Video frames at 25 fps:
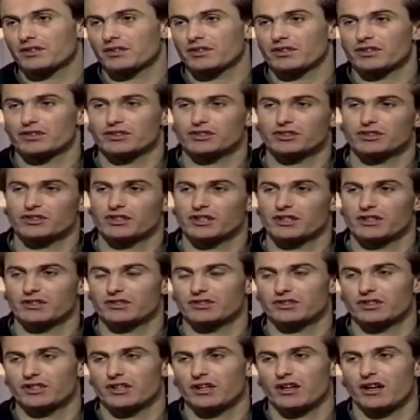the beach
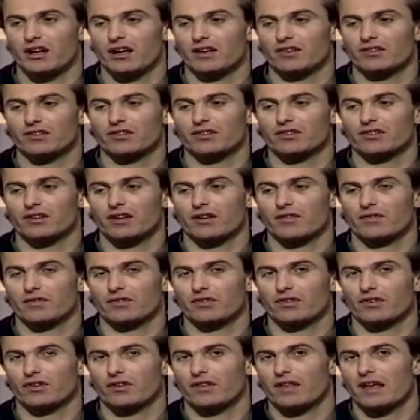and GIs and
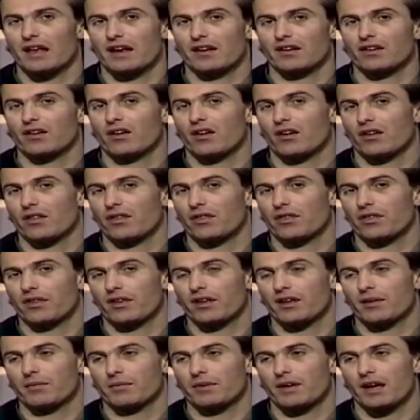stuff, sort of that
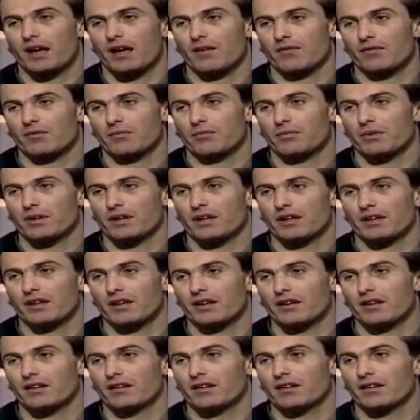kind of theme came from
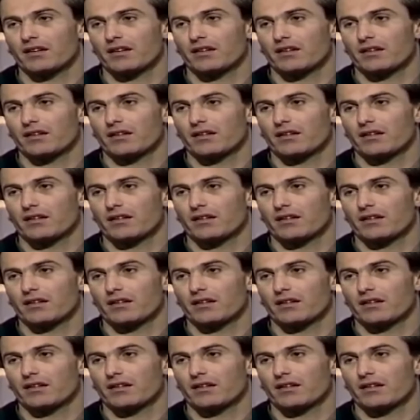being there.